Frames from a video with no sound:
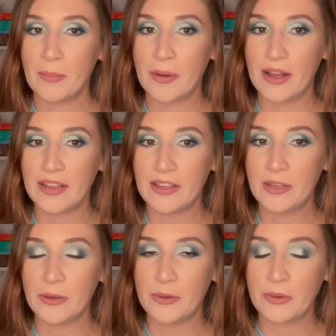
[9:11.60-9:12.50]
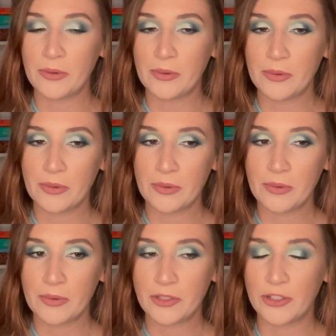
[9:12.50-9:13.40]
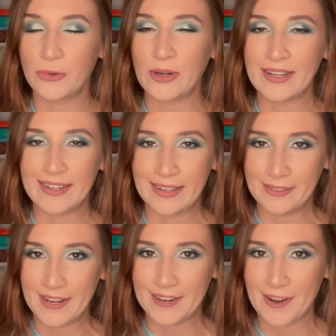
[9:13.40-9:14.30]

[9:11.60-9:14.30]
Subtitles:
But you should read it and